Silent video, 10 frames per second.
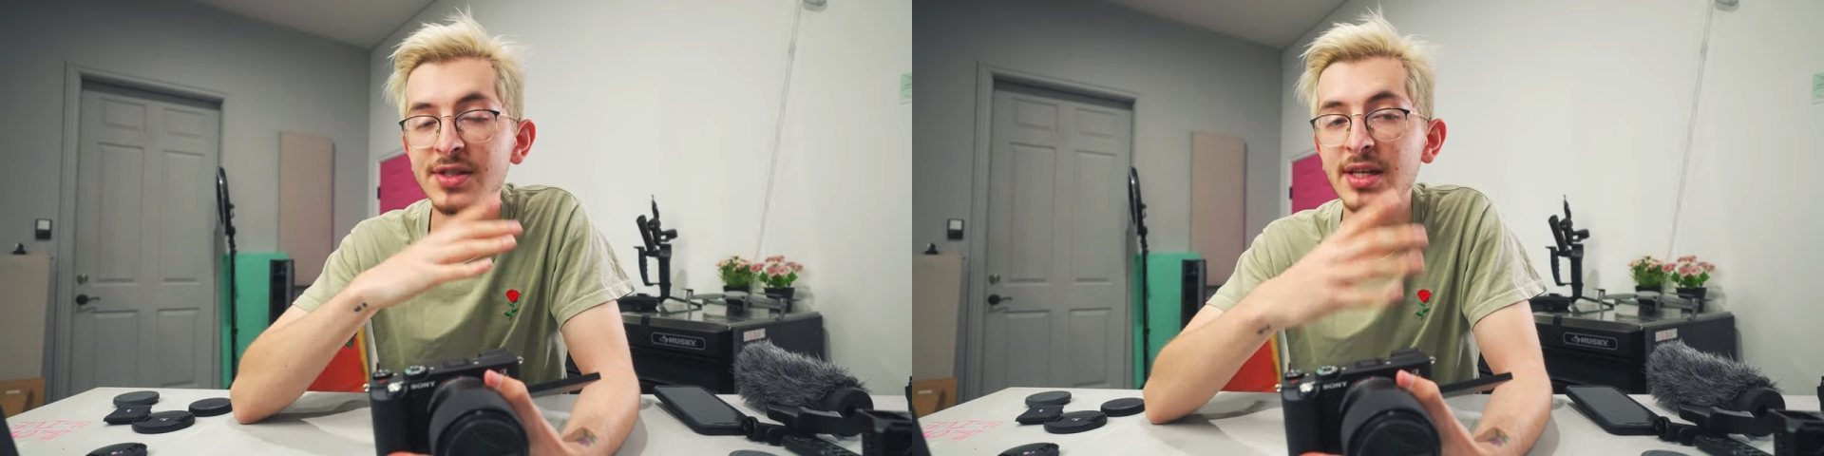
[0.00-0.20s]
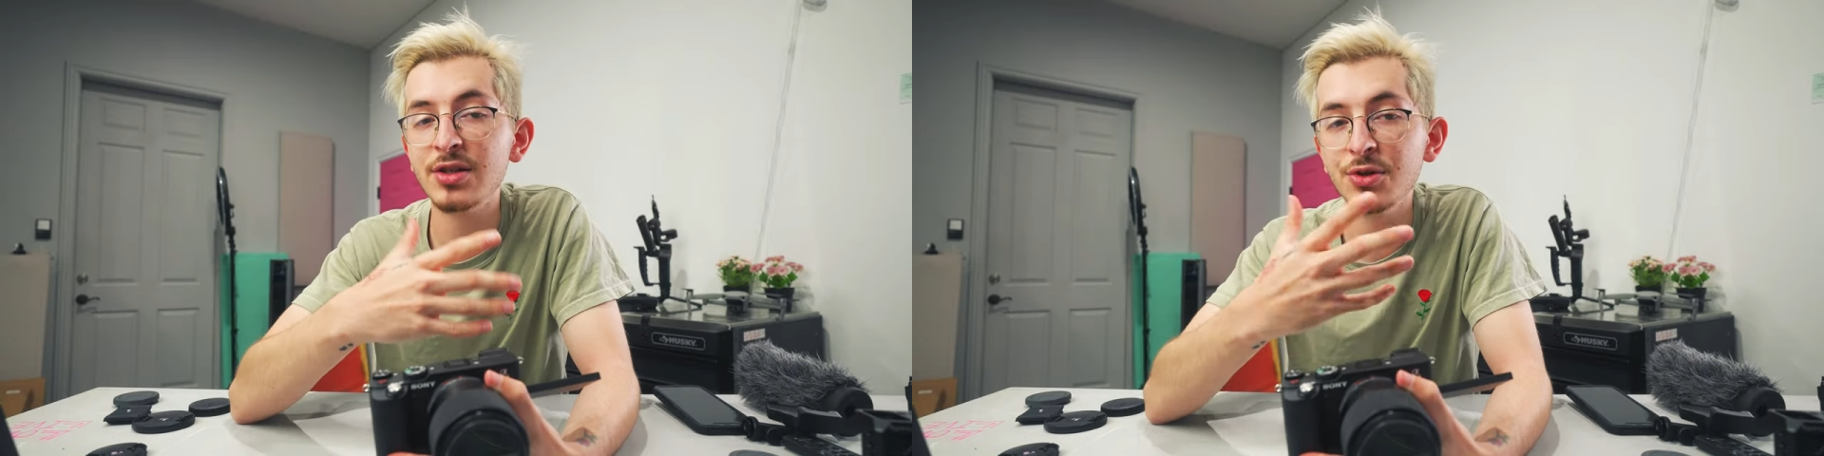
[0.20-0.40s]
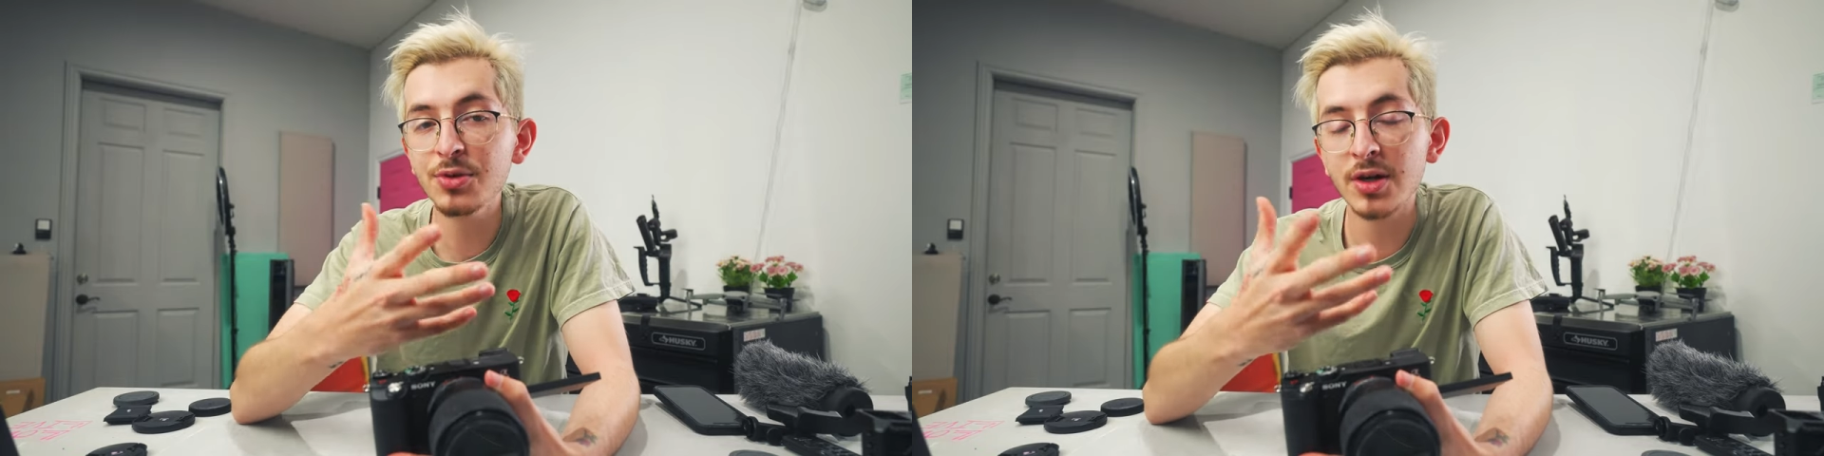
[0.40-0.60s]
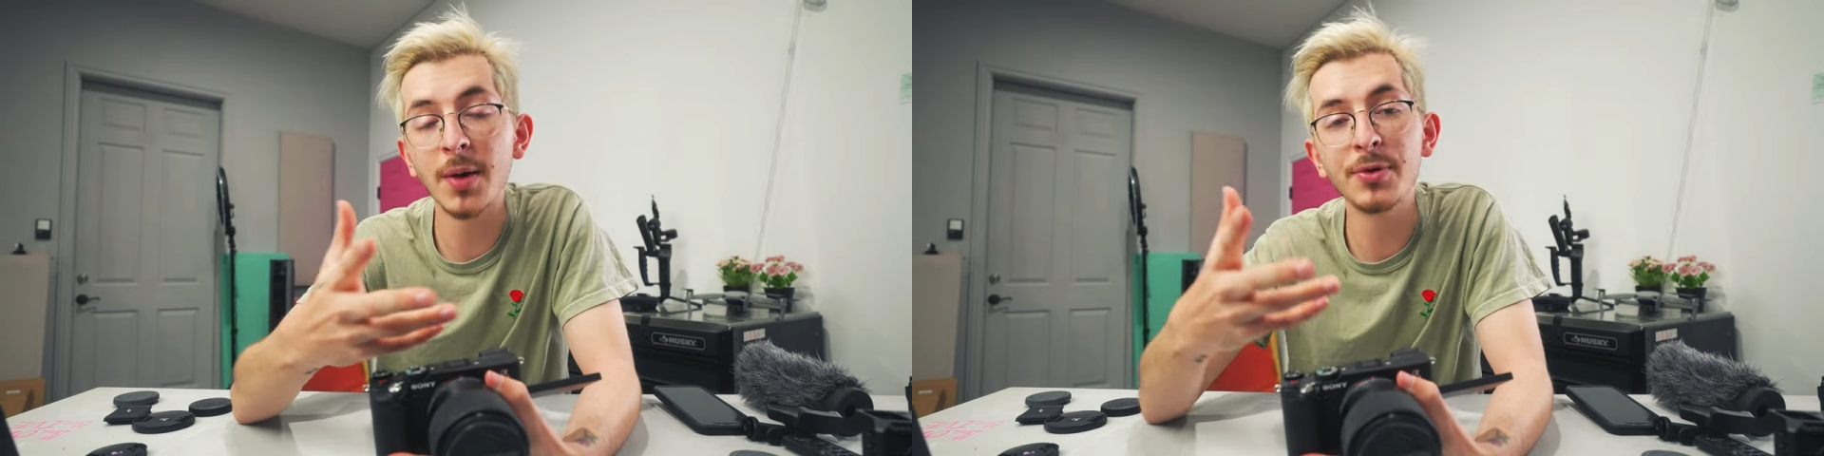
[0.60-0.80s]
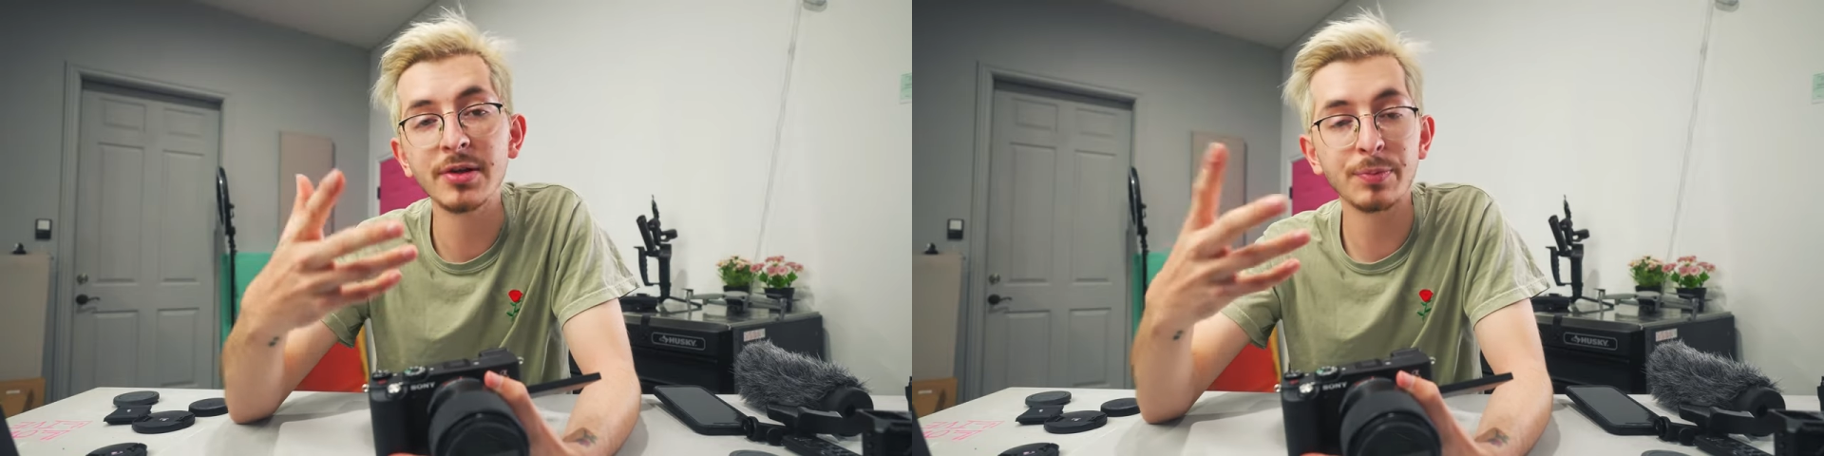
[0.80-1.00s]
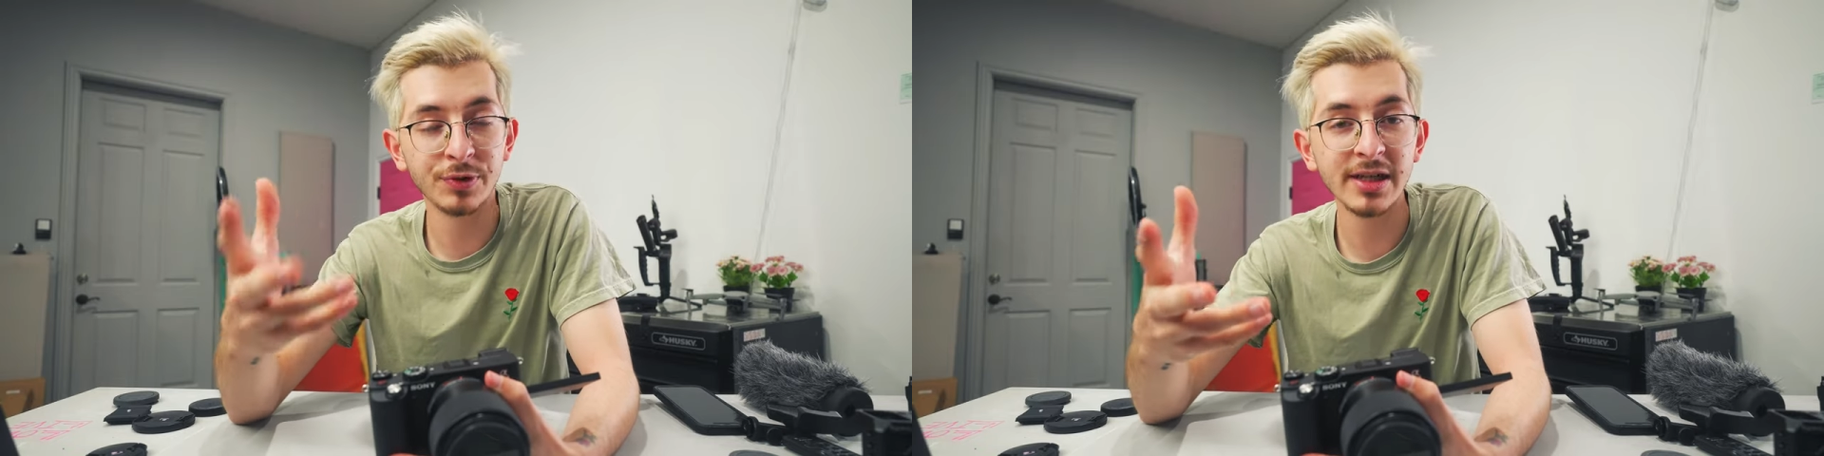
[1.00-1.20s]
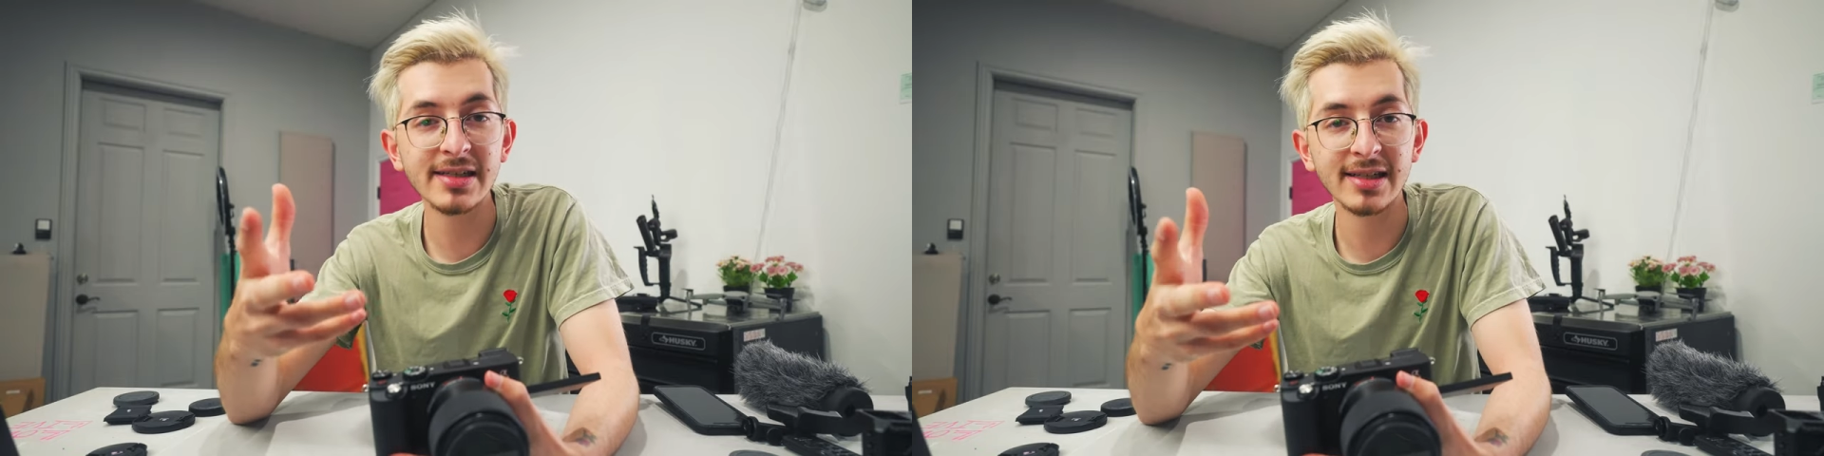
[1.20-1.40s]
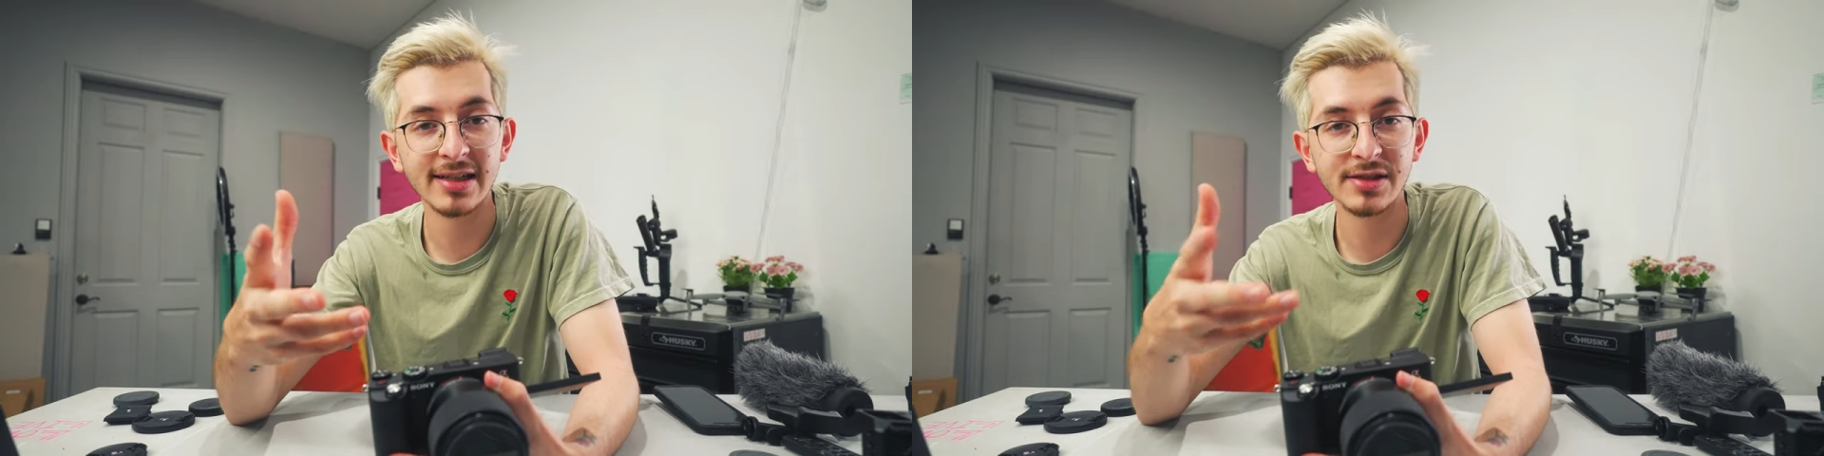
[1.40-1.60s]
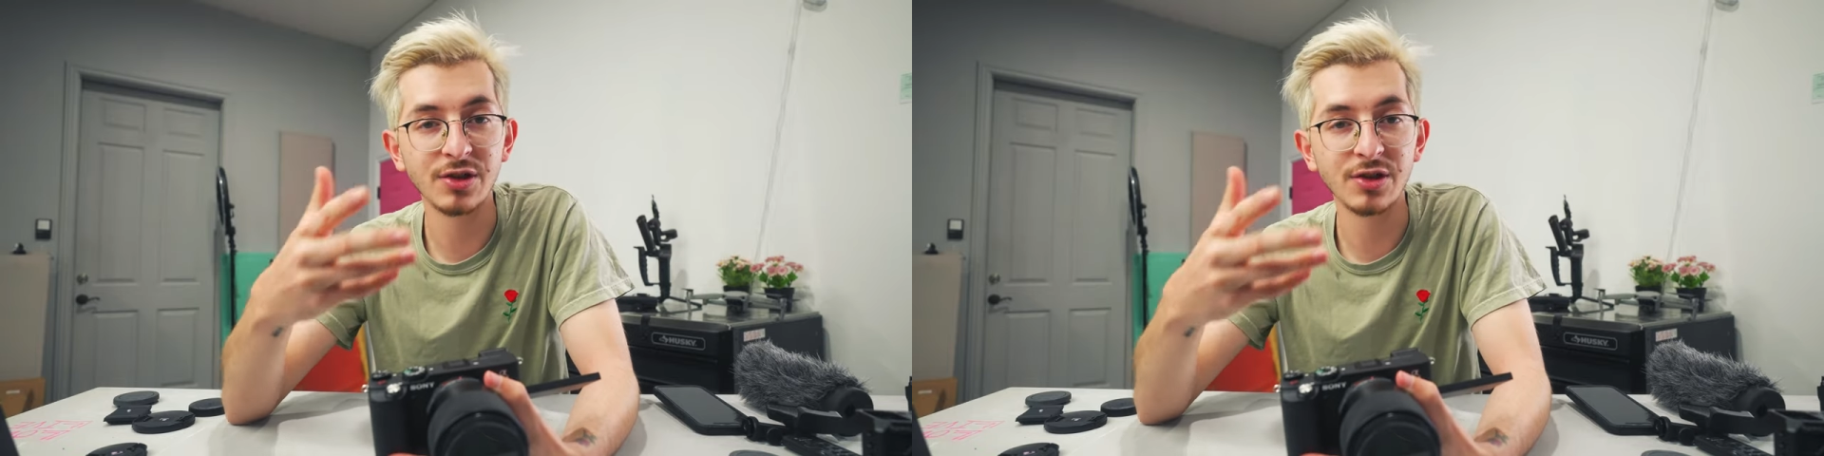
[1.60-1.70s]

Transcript: they do come with presets,